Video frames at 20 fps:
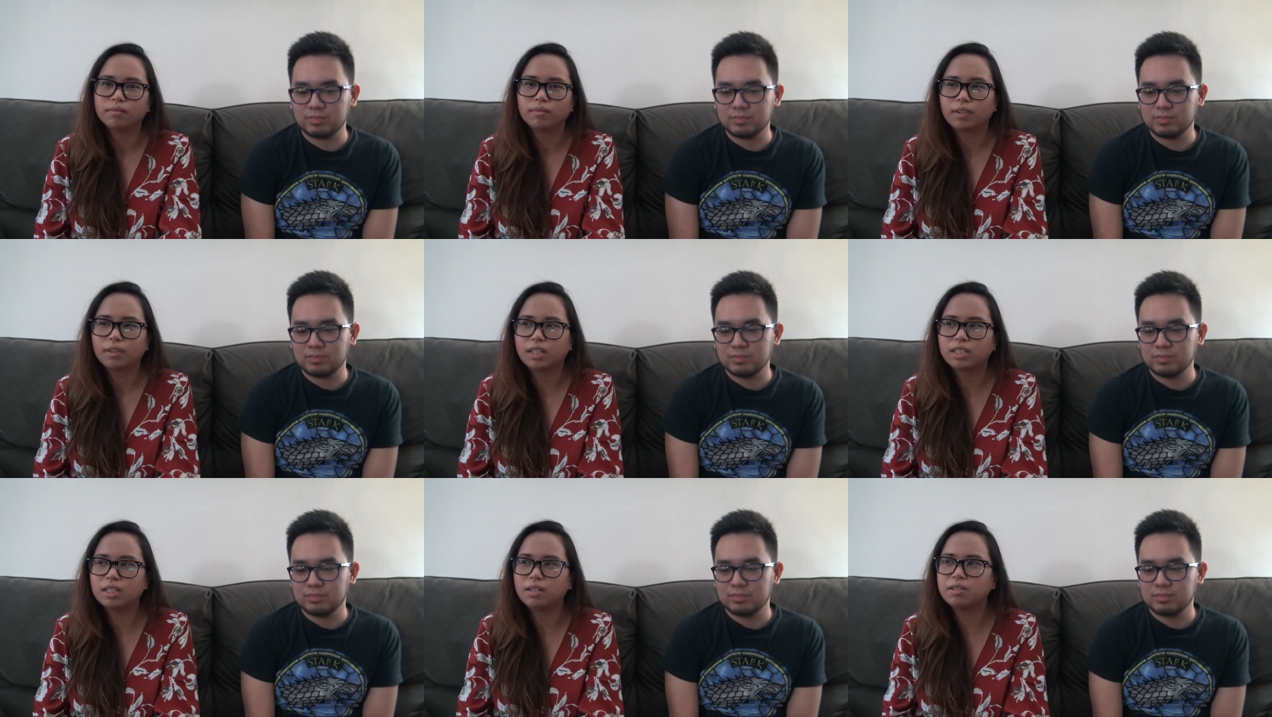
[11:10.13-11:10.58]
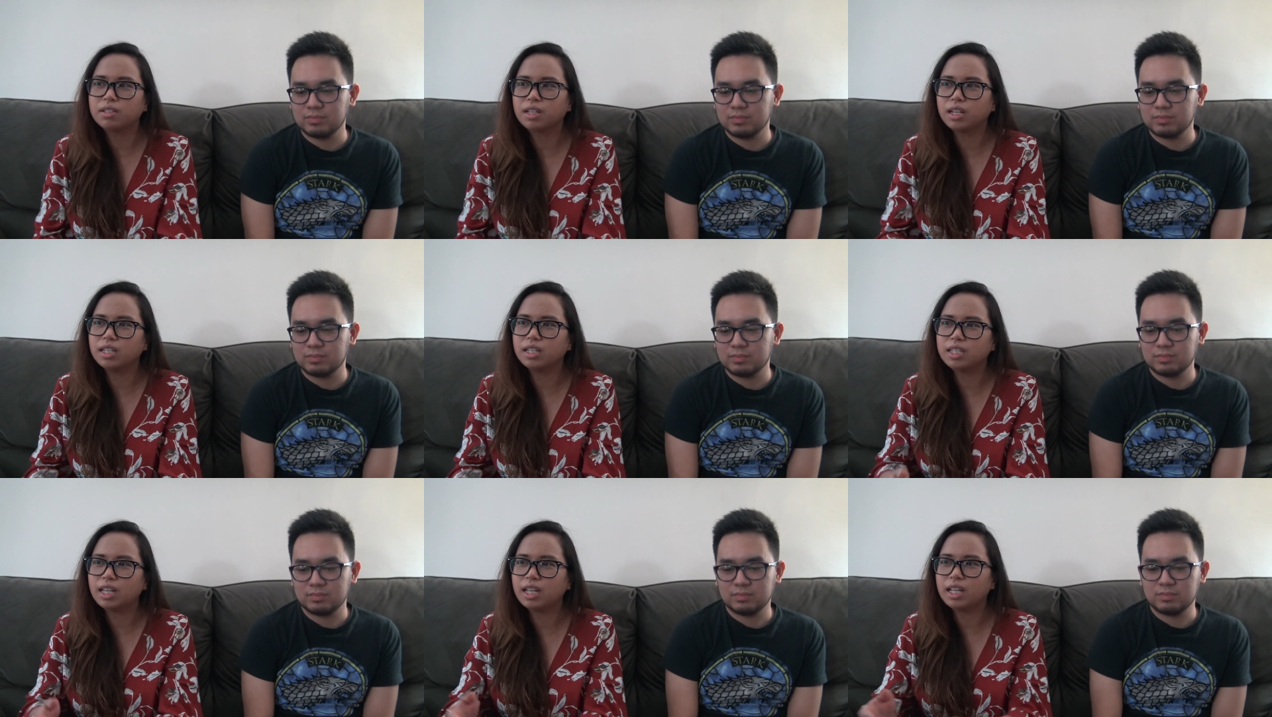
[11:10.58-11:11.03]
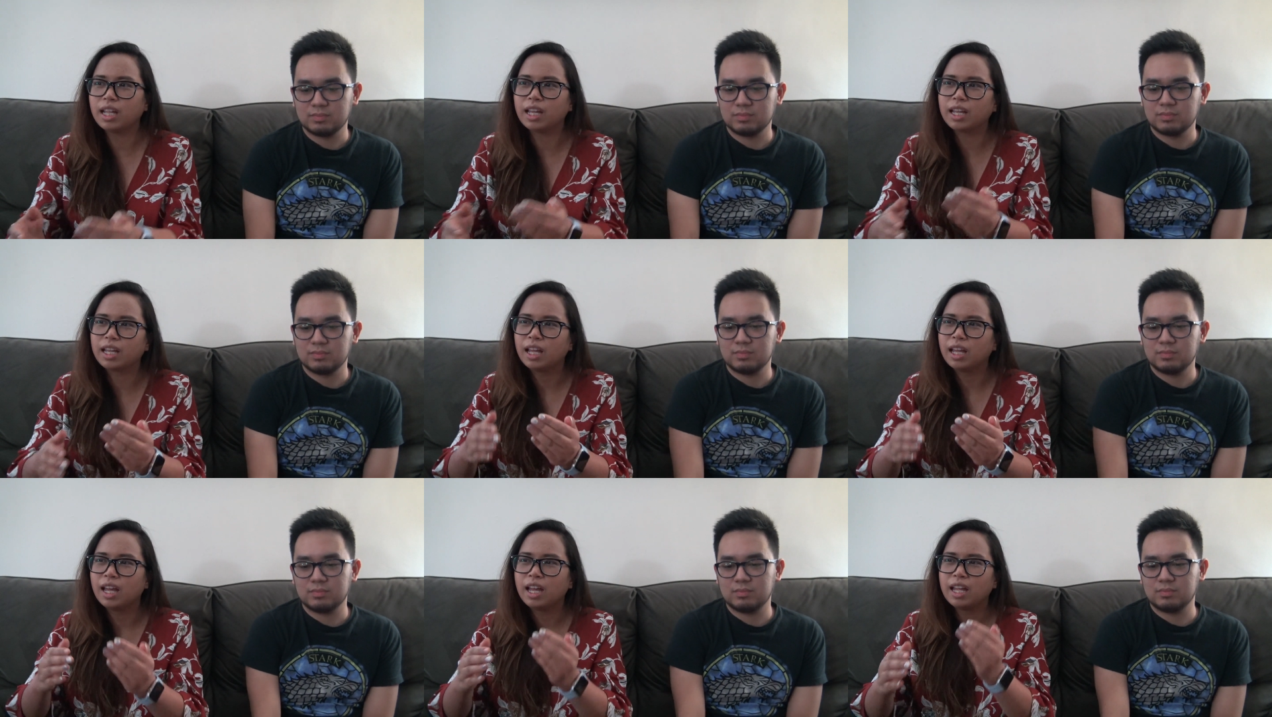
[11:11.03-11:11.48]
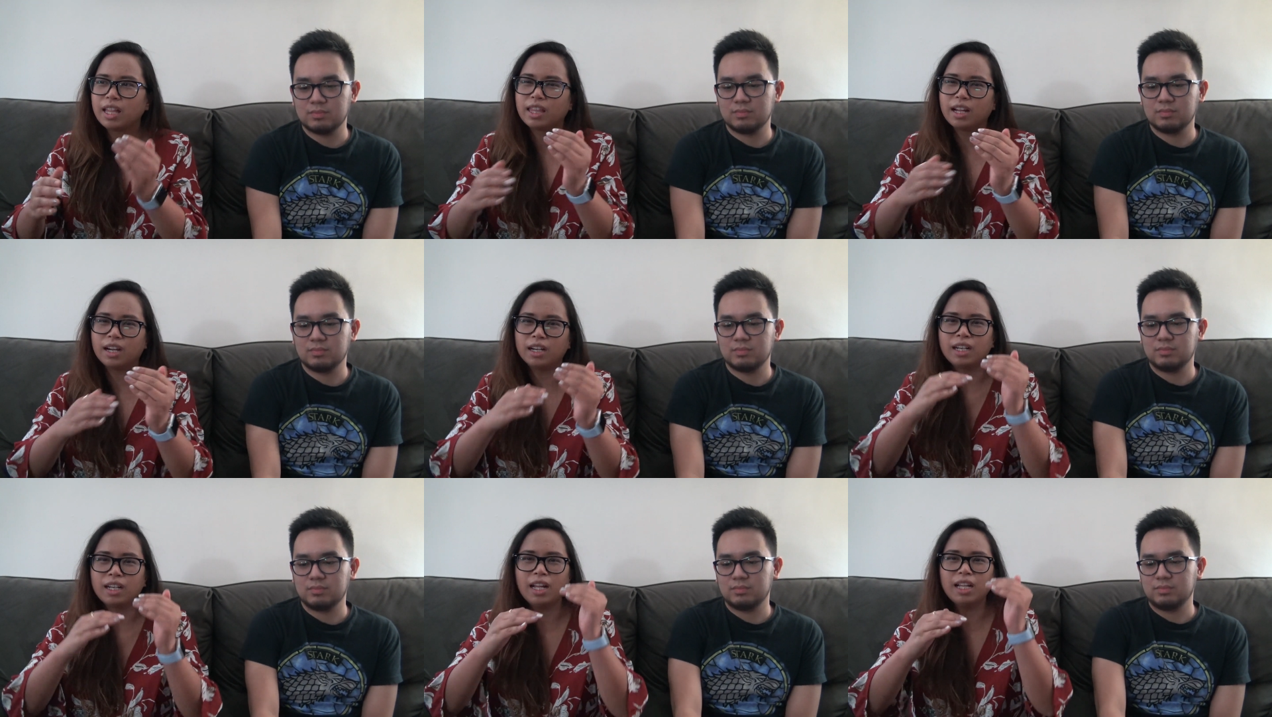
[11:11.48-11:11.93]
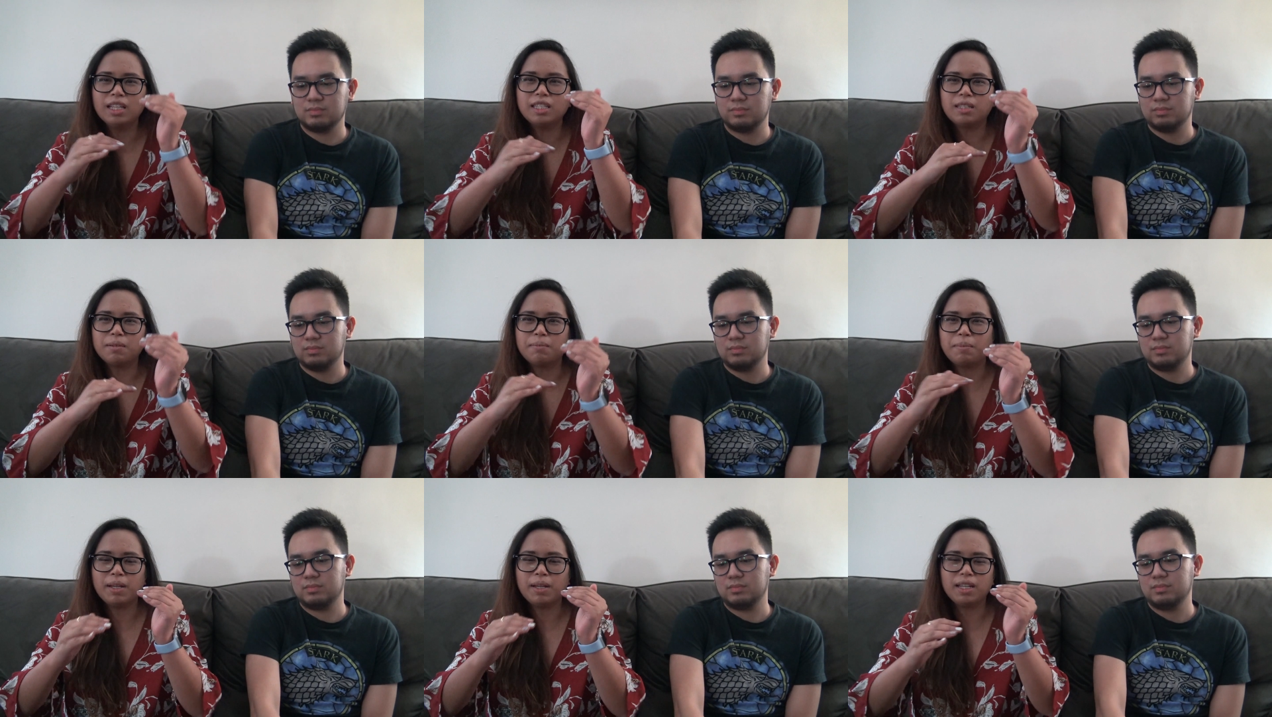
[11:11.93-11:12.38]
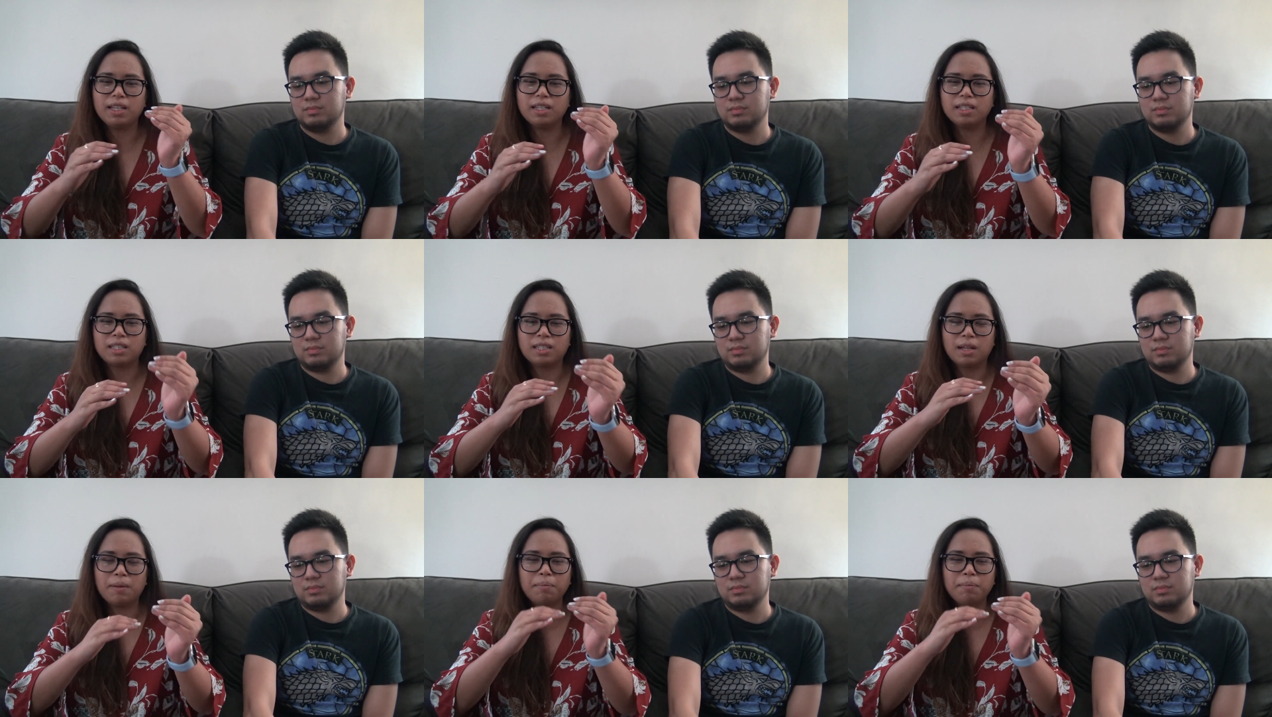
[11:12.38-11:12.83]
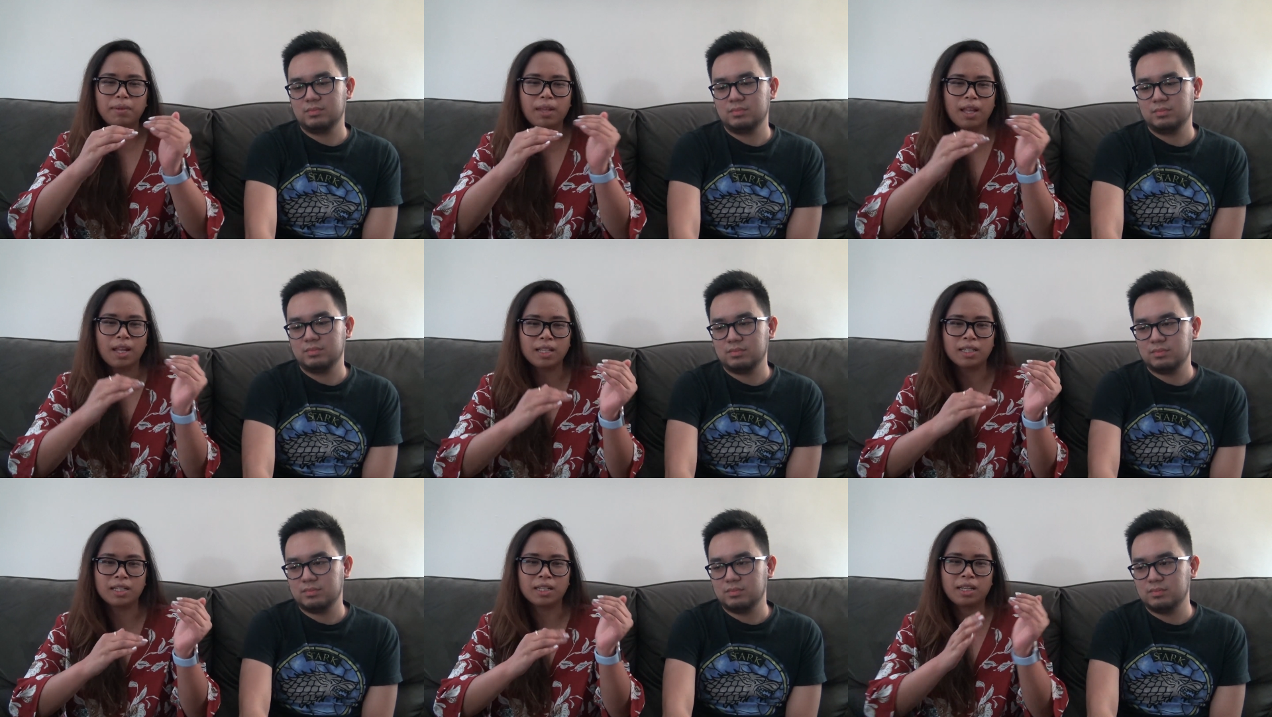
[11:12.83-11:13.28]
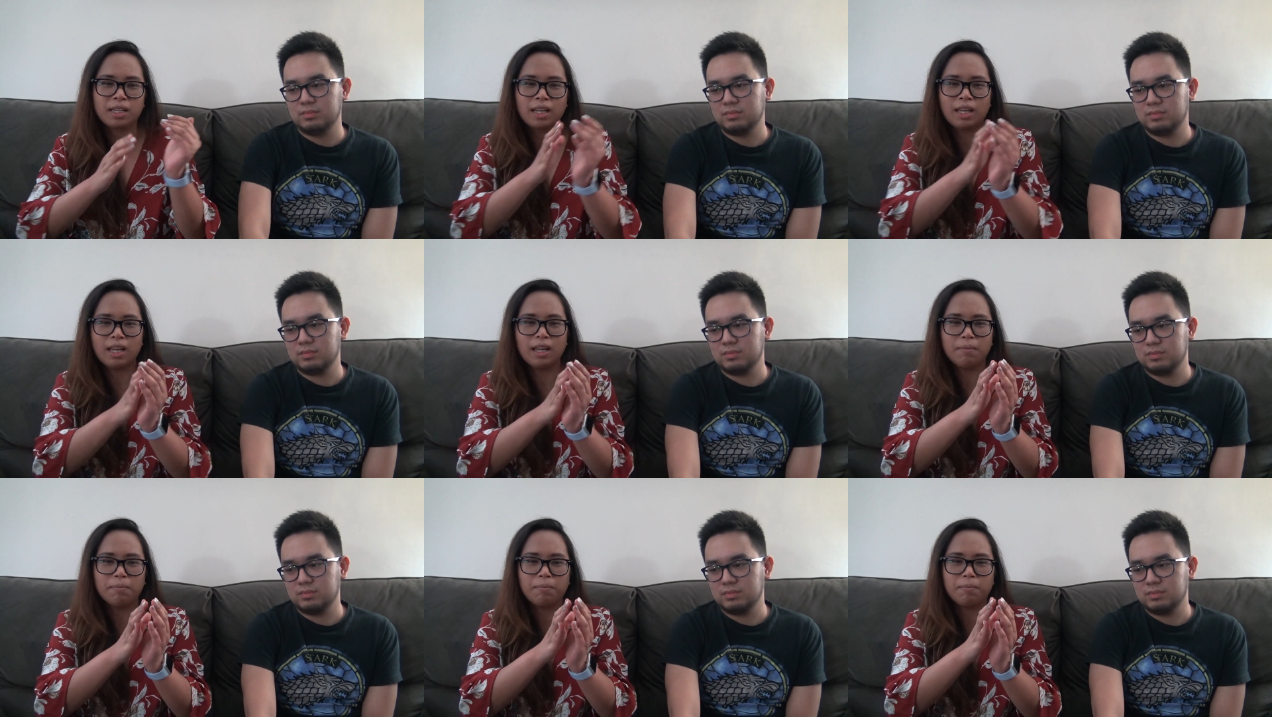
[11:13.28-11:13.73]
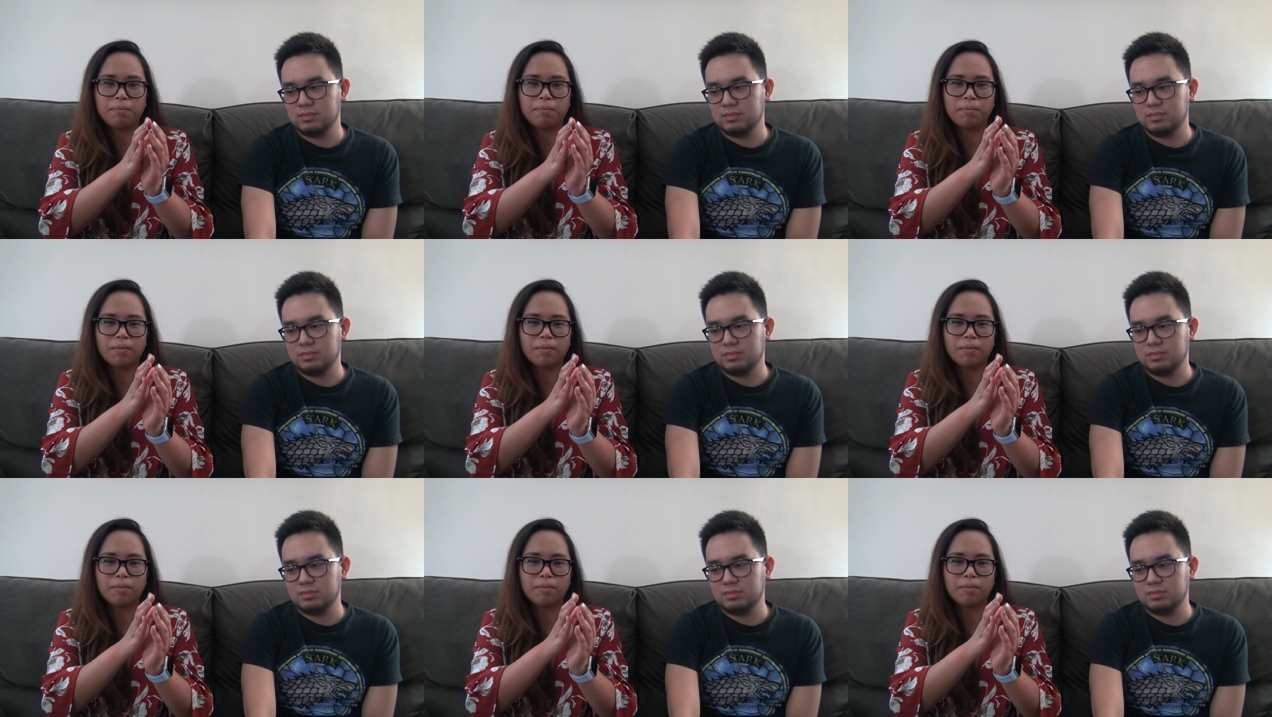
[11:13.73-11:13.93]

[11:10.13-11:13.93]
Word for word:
Speaker 1: Because I was gonna say like there needs to be something to keep